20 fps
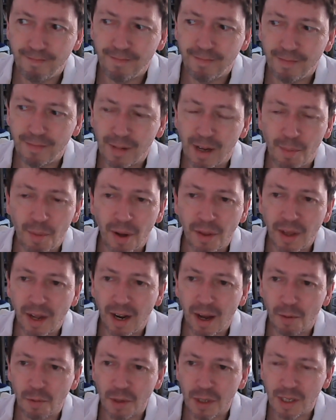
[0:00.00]
Well, by then I
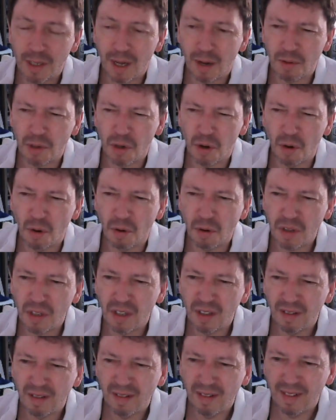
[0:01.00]
was hooked,
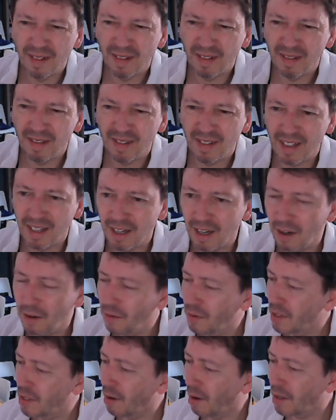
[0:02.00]

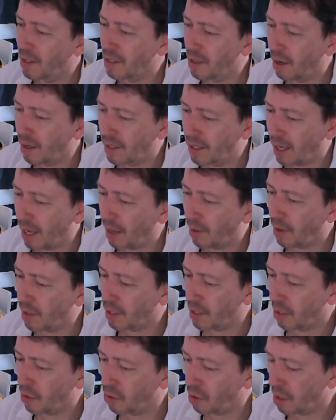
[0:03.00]
So I decided to get the
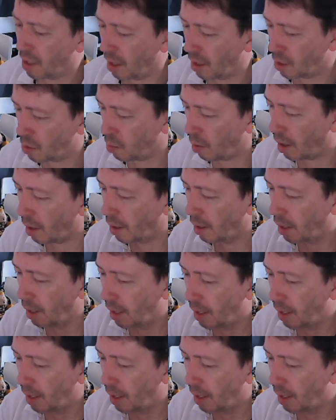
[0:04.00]
Essentials line as well.